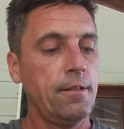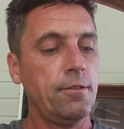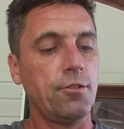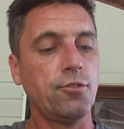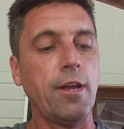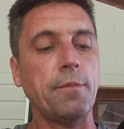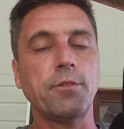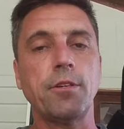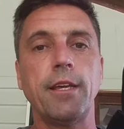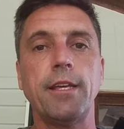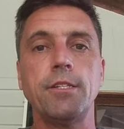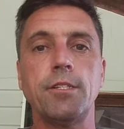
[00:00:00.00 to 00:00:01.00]
The straps
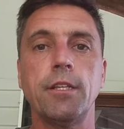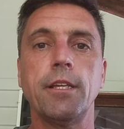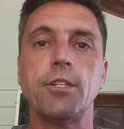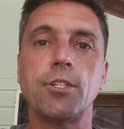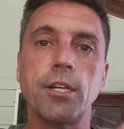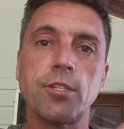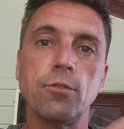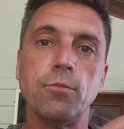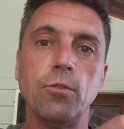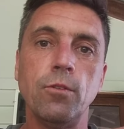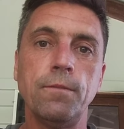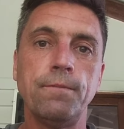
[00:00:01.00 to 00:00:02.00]
are easily
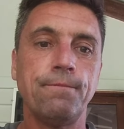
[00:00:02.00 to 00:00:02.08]
adjustable.